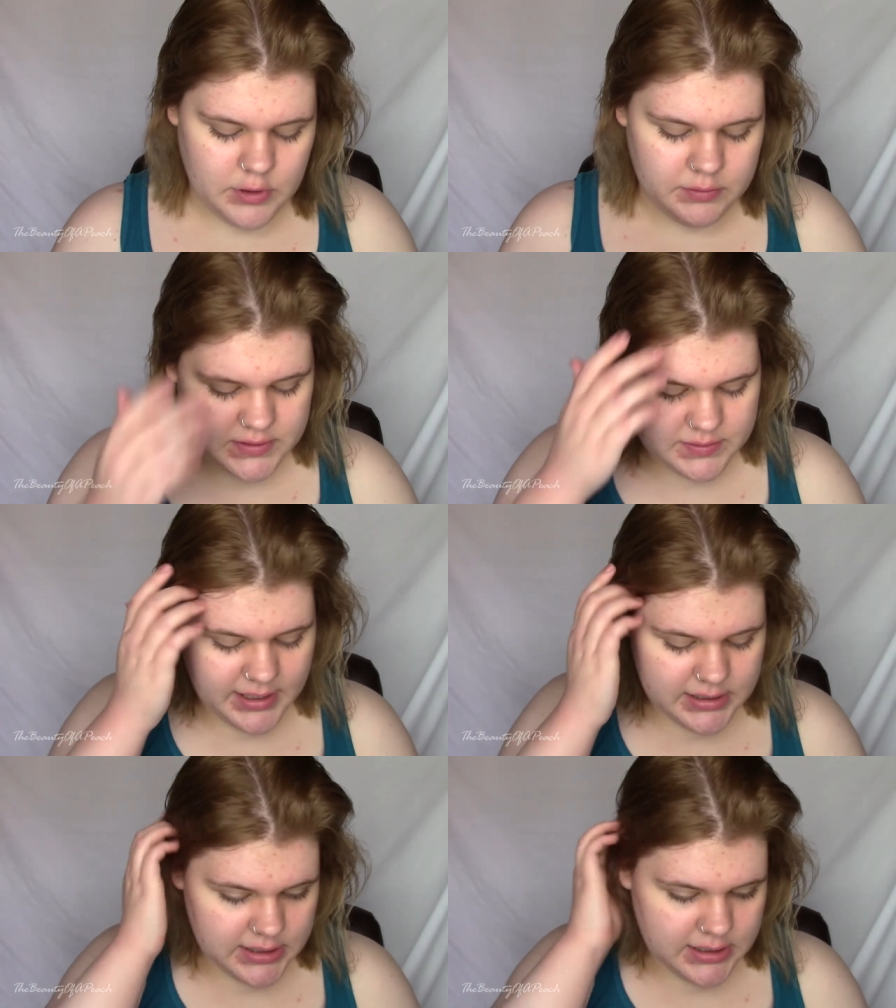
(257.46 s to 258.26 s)
I was
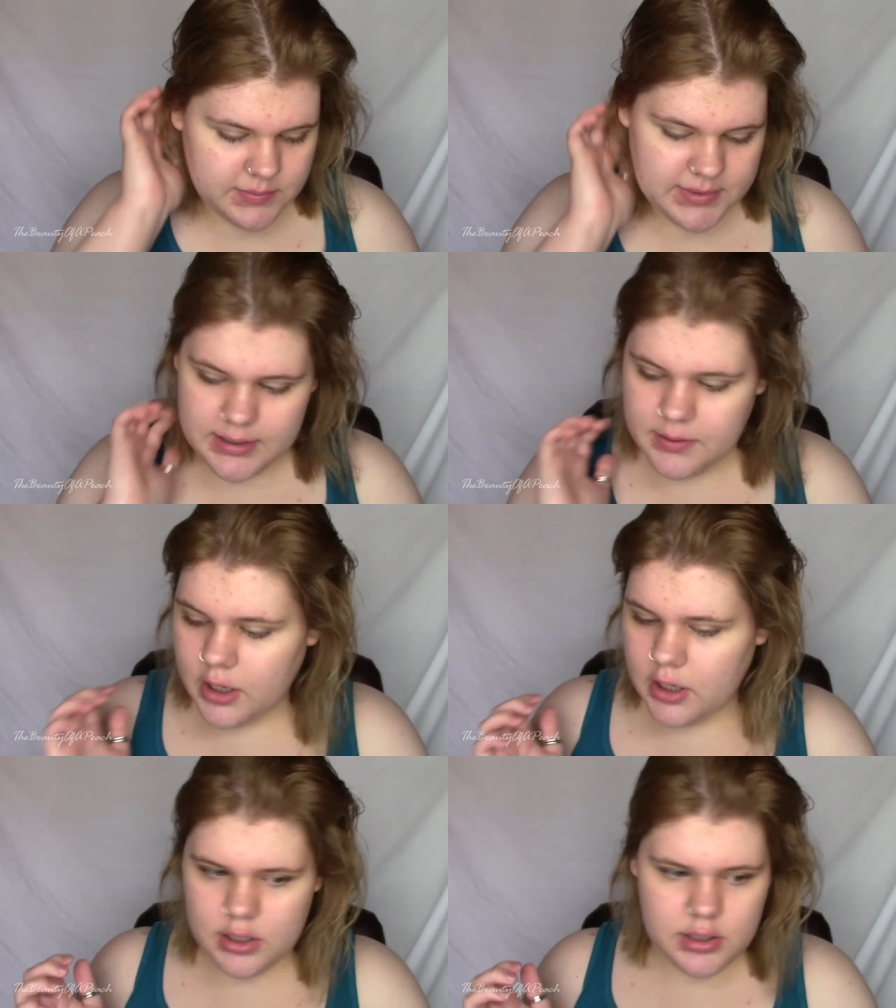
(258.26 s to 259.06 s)
expecting it to be
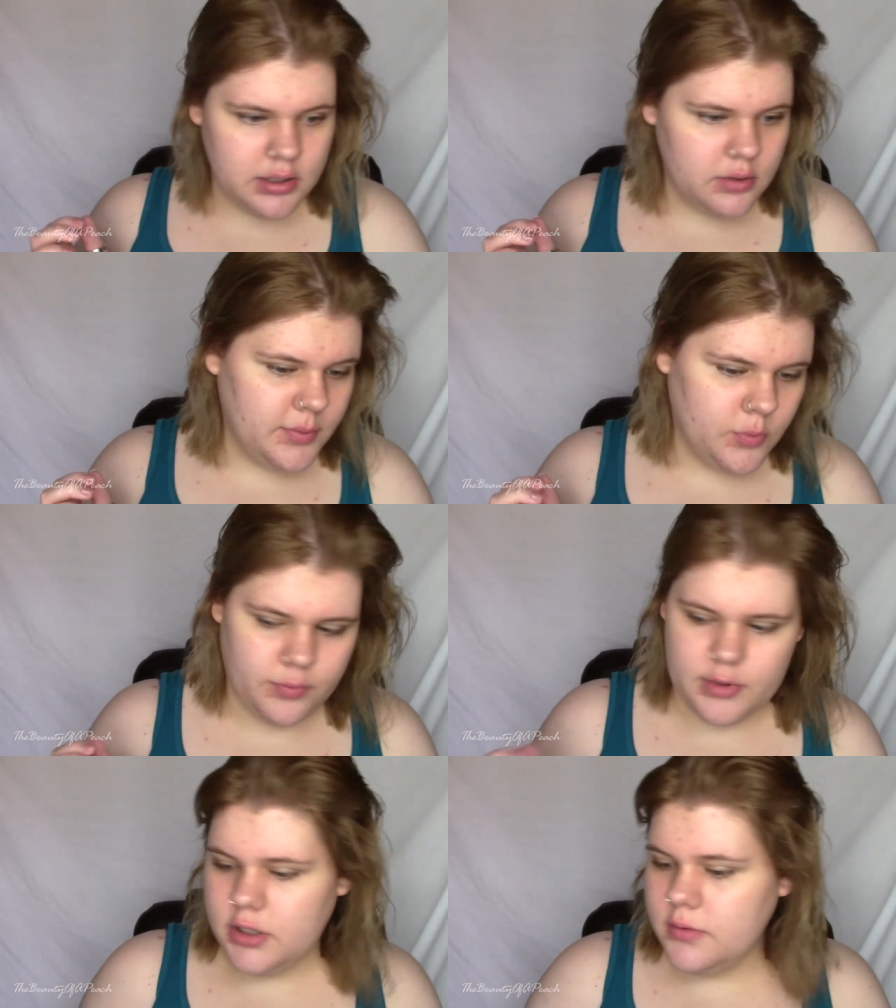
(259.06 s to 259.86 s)
a little bit
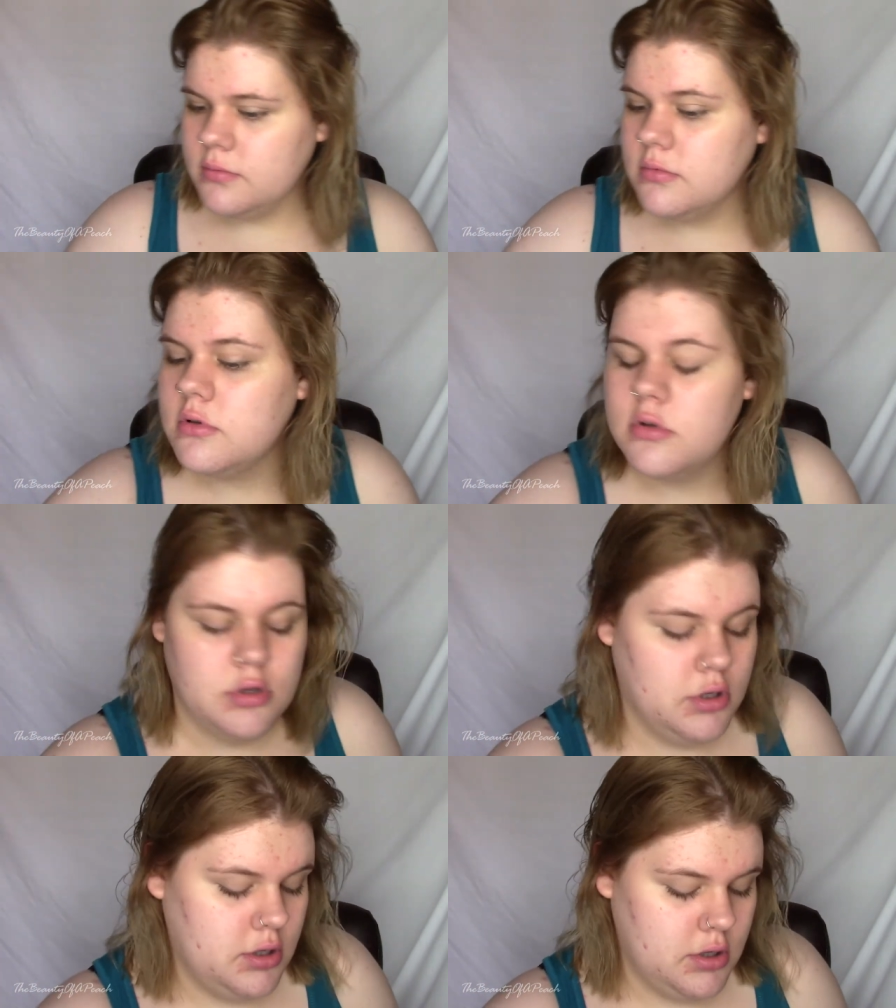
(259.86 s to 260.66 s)
more money.
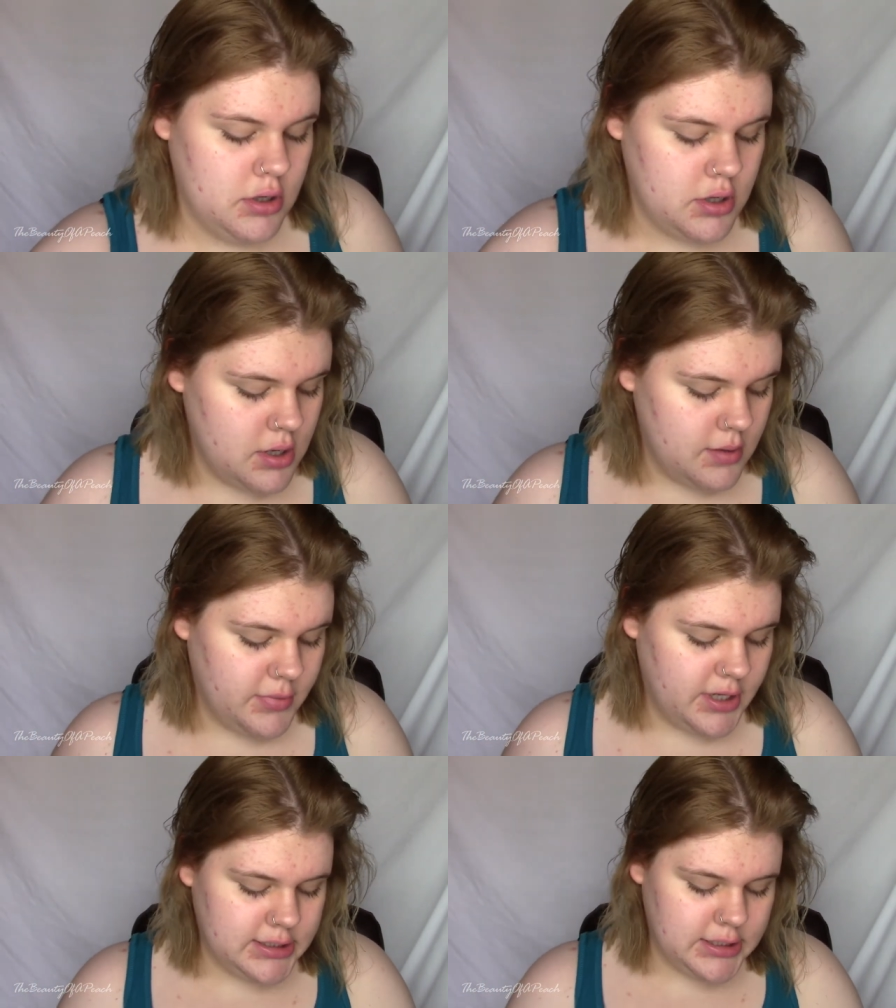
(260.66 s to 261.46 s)

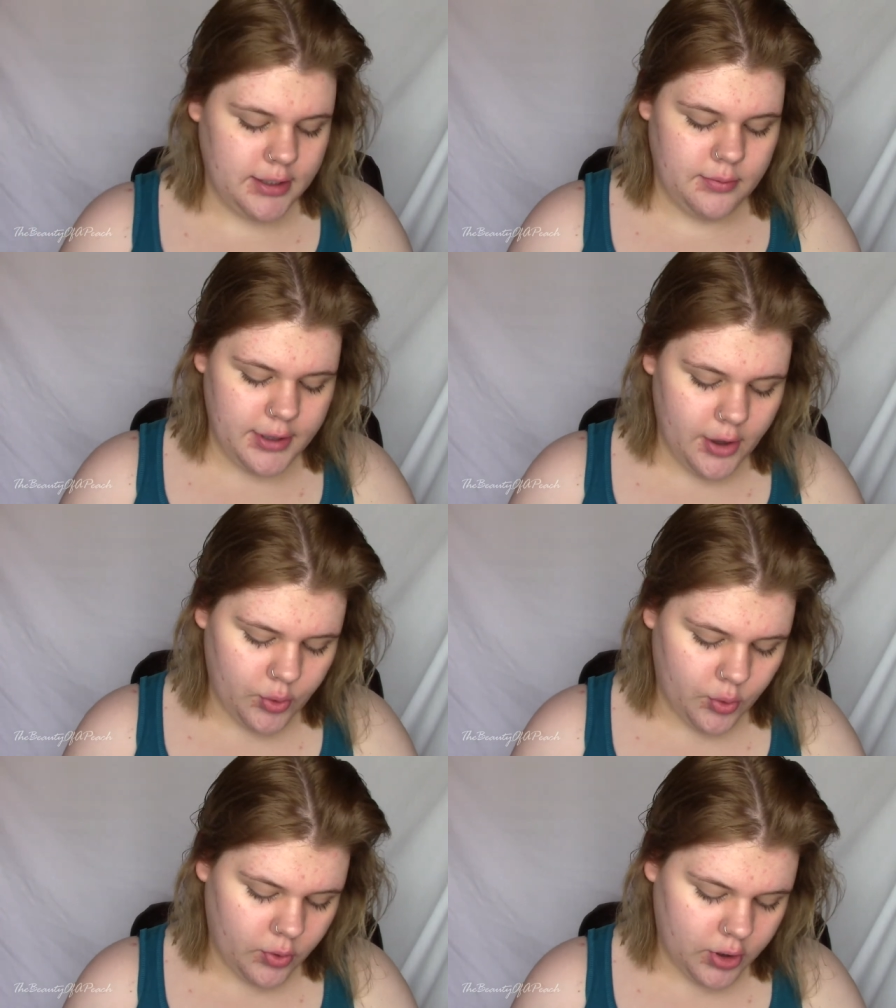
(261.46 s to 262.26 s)
But here we
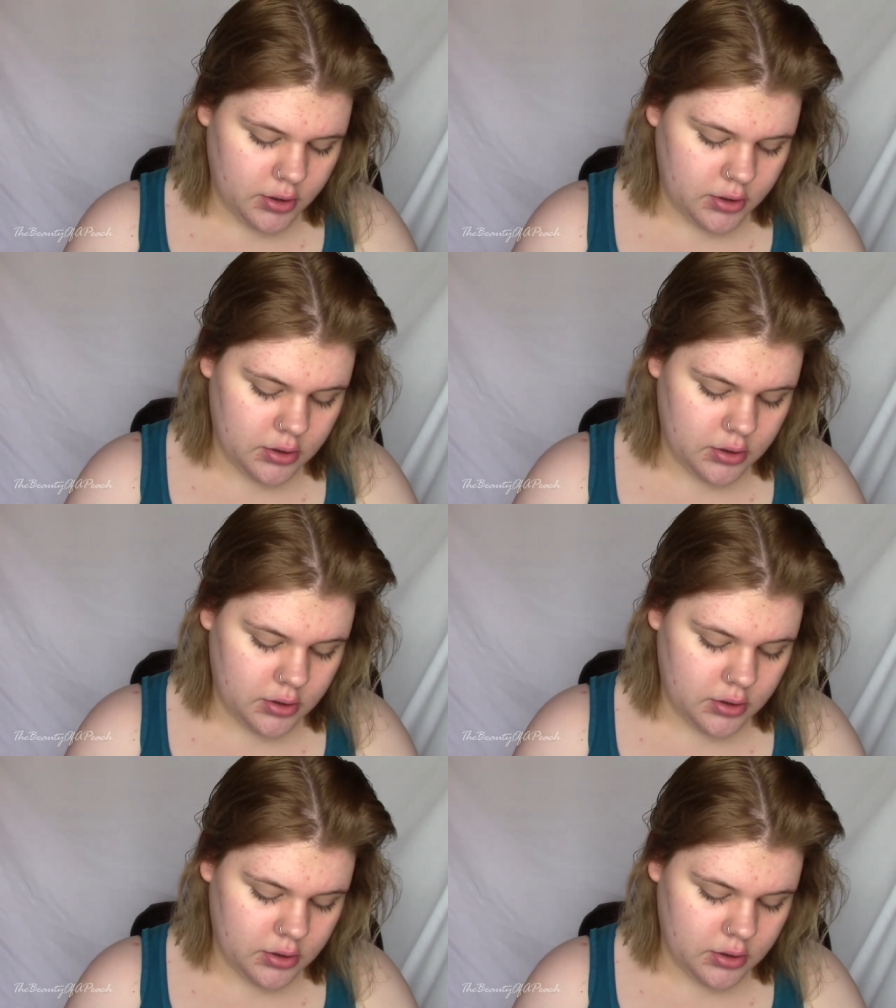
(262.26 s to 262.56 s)
go.